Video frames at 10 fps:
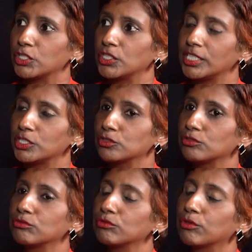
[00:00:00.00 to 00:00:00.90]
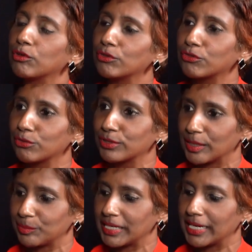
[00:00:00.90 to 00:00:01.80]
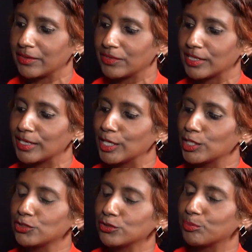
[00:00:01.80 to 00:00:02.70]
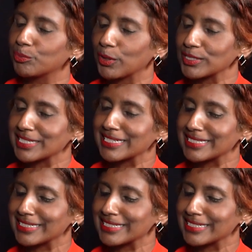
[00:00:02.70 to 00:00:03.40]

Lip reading: you need to go through that behavior to process